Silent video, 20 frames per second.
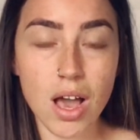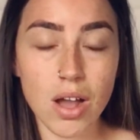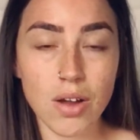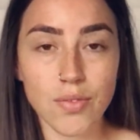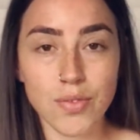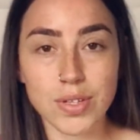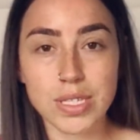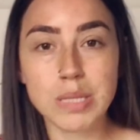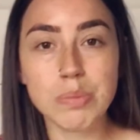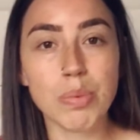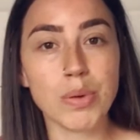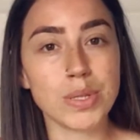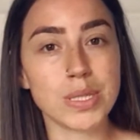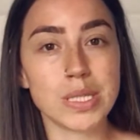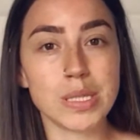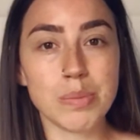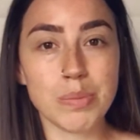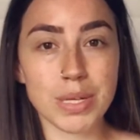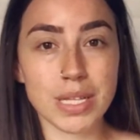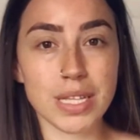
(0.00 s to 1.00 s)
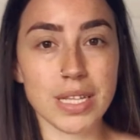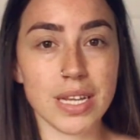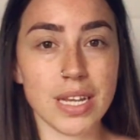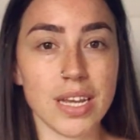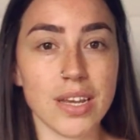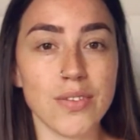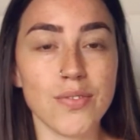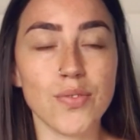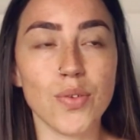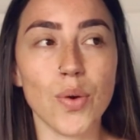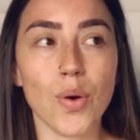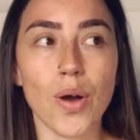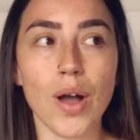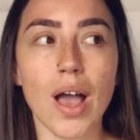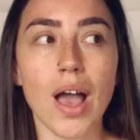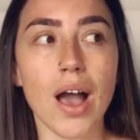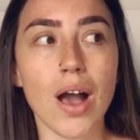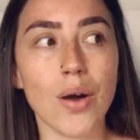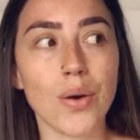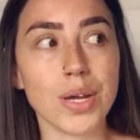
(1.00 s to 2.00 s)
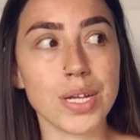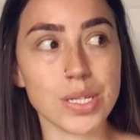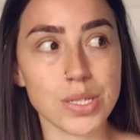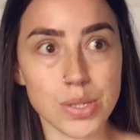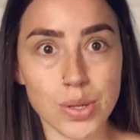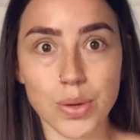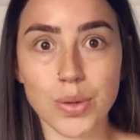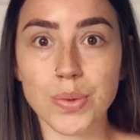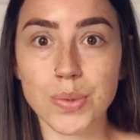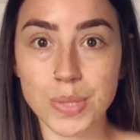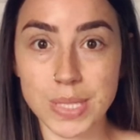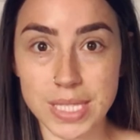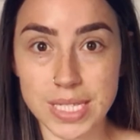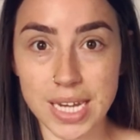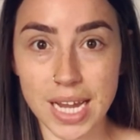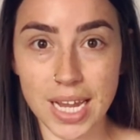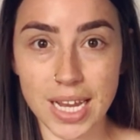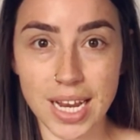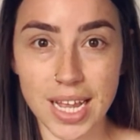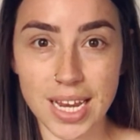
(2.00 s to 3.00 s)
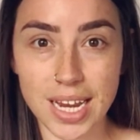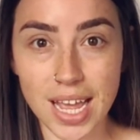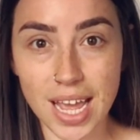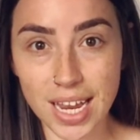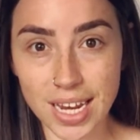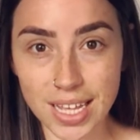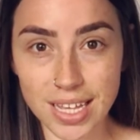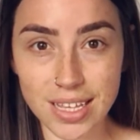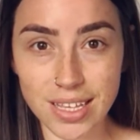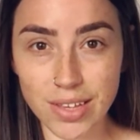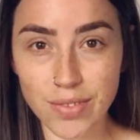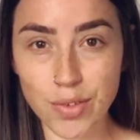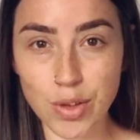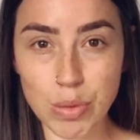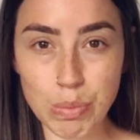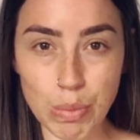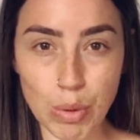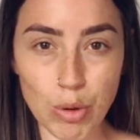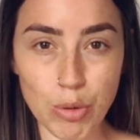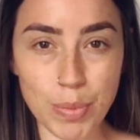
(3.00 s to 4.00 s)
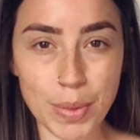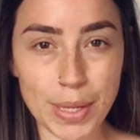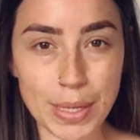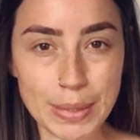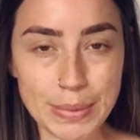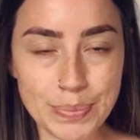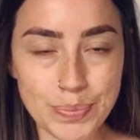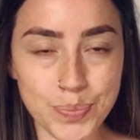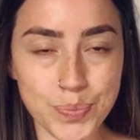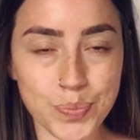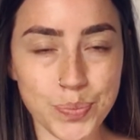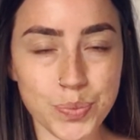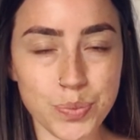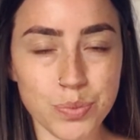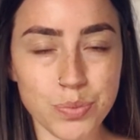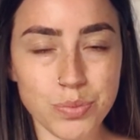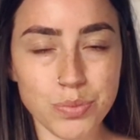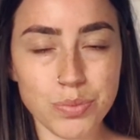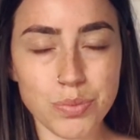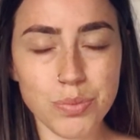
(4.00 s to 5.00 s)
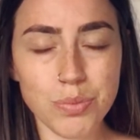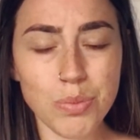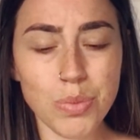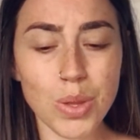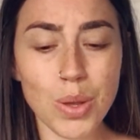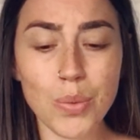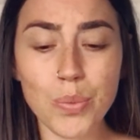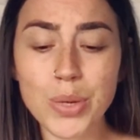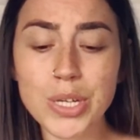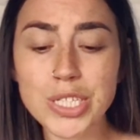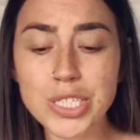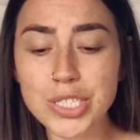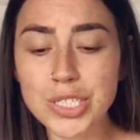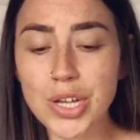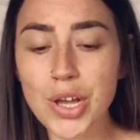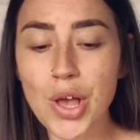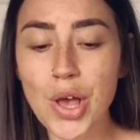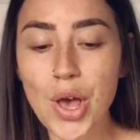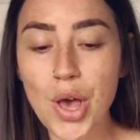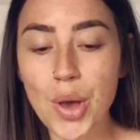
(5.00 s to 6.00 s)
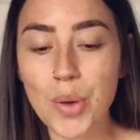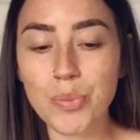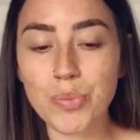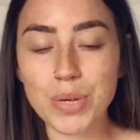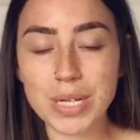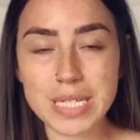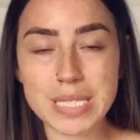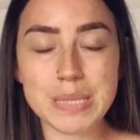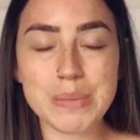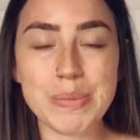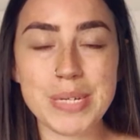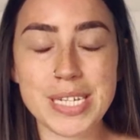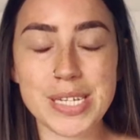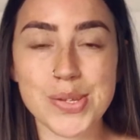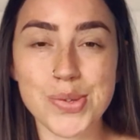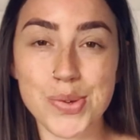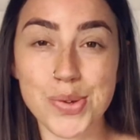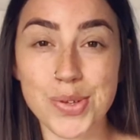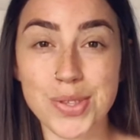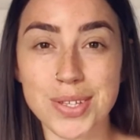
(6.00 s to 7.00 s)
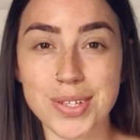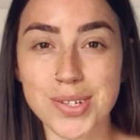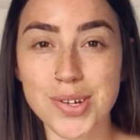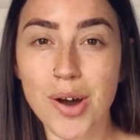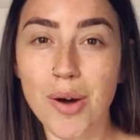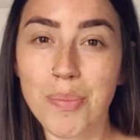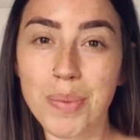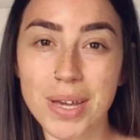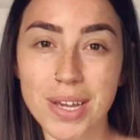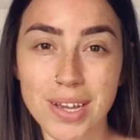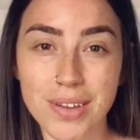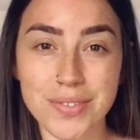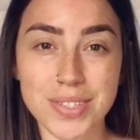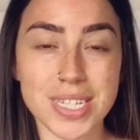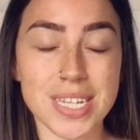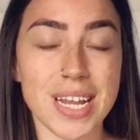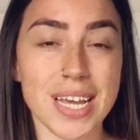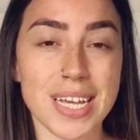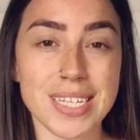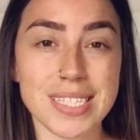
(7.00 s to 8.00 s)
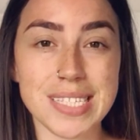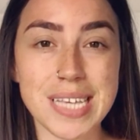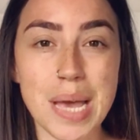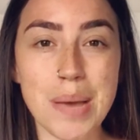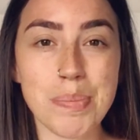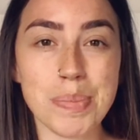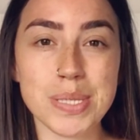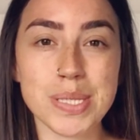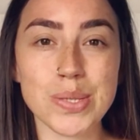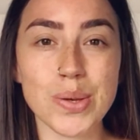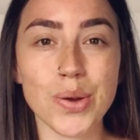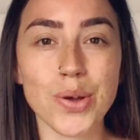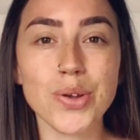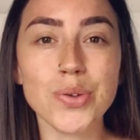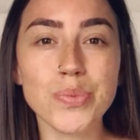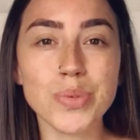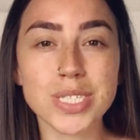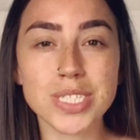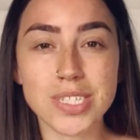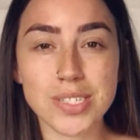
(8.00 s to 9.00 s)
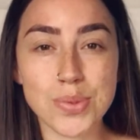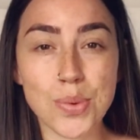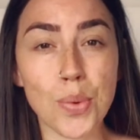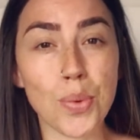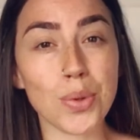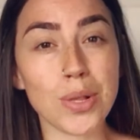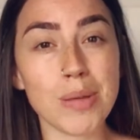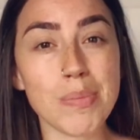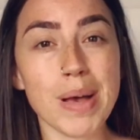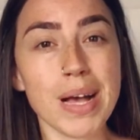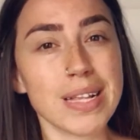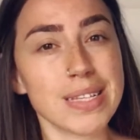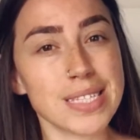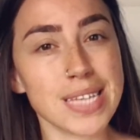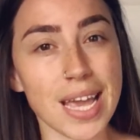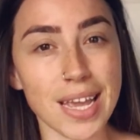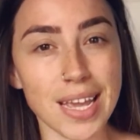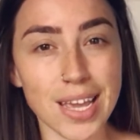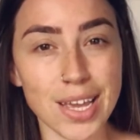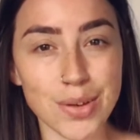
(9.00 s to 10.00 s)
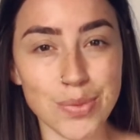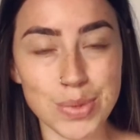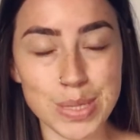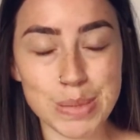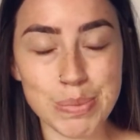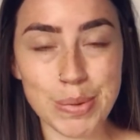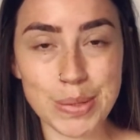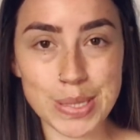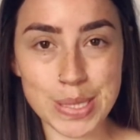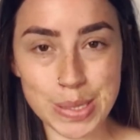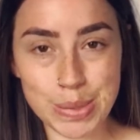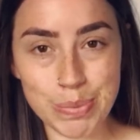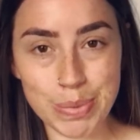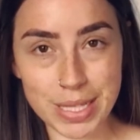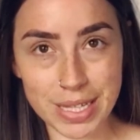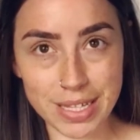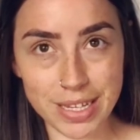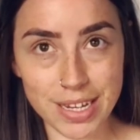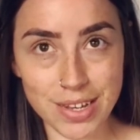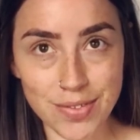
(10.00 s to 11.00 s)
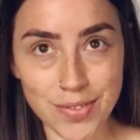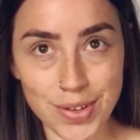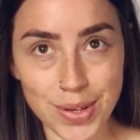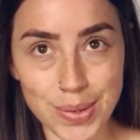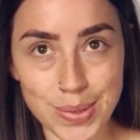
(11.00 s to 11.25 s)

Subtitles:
of responsibility for our internal state at any given moment. Which brings me to the topic of today's episode, which is all about taking responsibility for